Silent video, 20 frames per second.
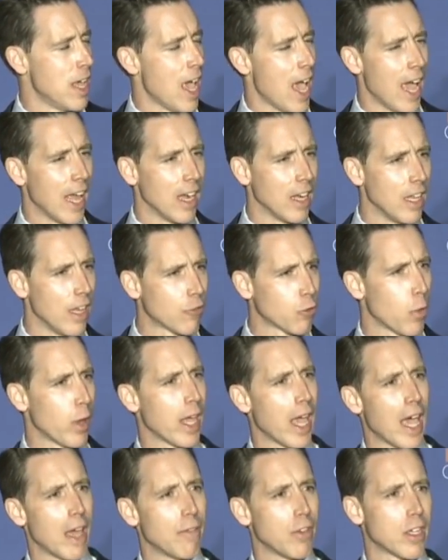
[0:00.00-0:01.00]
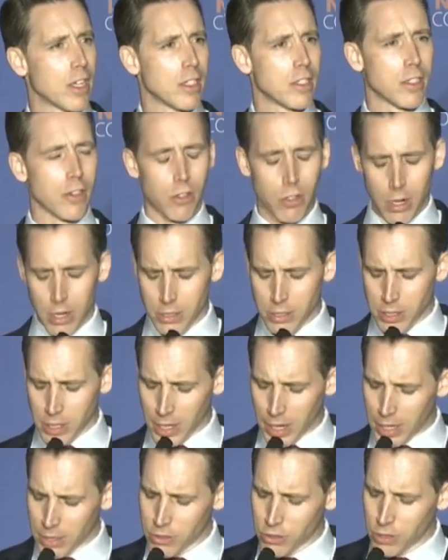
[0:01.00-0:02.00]
And left-wing advocates across the
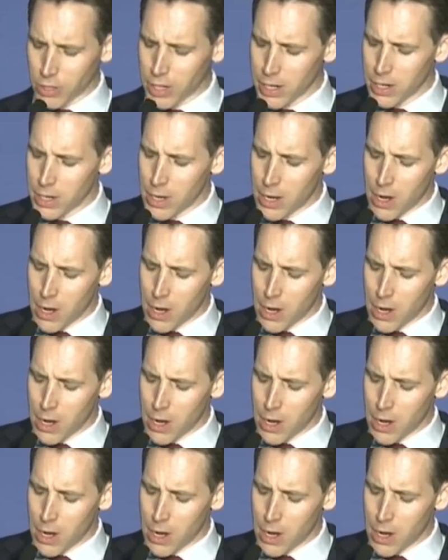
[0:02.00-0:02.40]
country